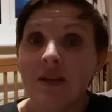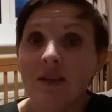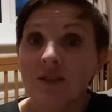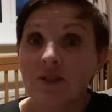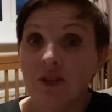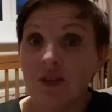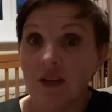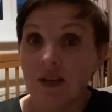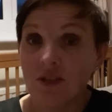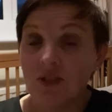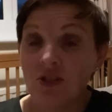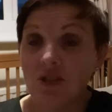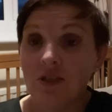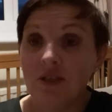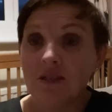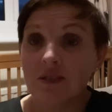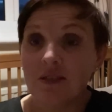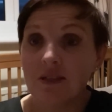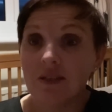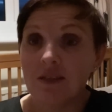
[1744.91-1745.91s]
So yeah,
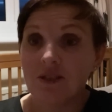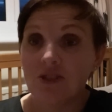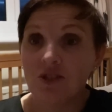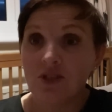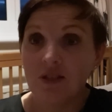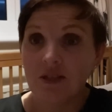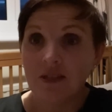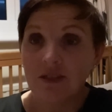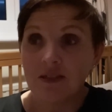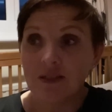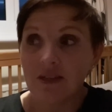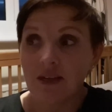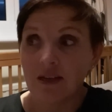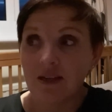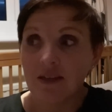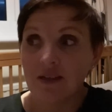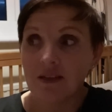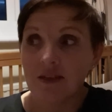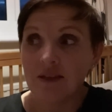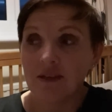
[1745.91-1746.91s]
she's
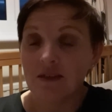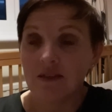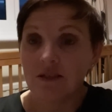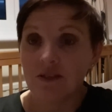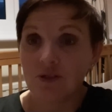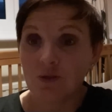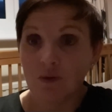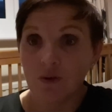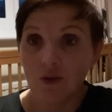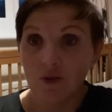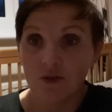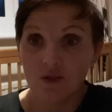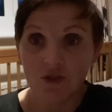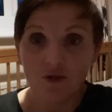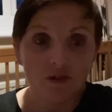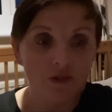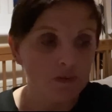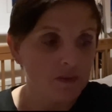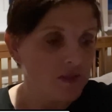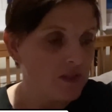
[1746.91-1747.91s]
doing lots of
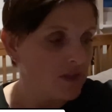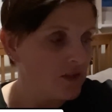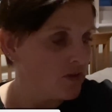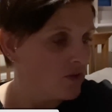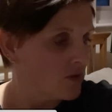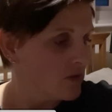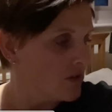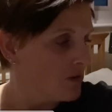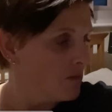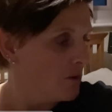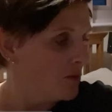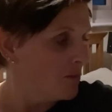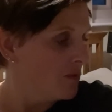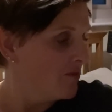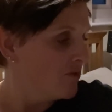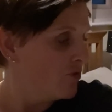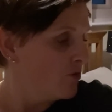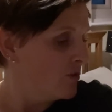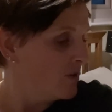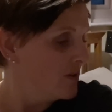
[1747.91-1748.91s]
Christmas TikToks at the
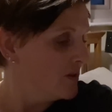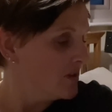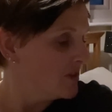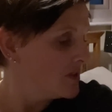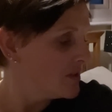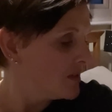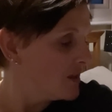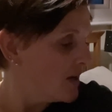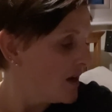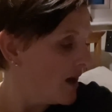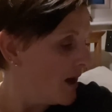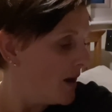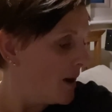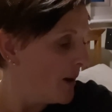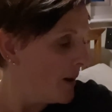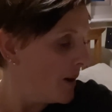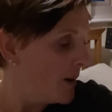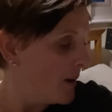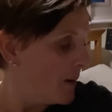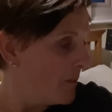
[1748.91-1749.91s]
moment for us.
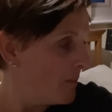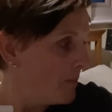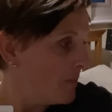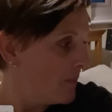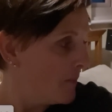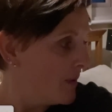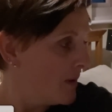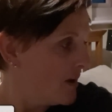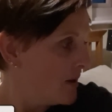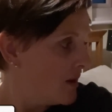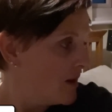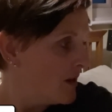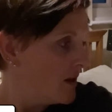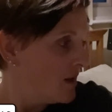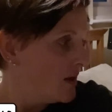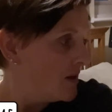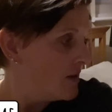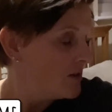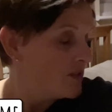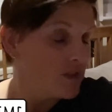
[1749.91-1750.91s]
So
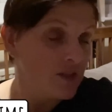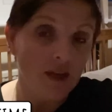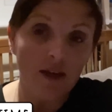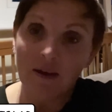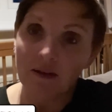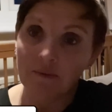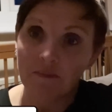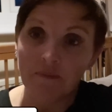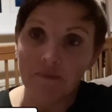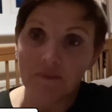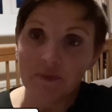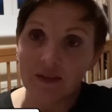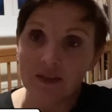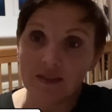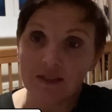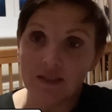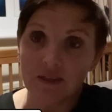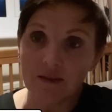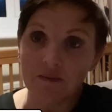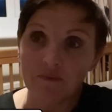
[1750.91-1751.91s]
yeah,
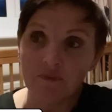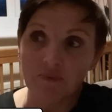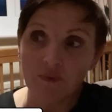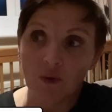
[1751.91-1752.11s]
that's it.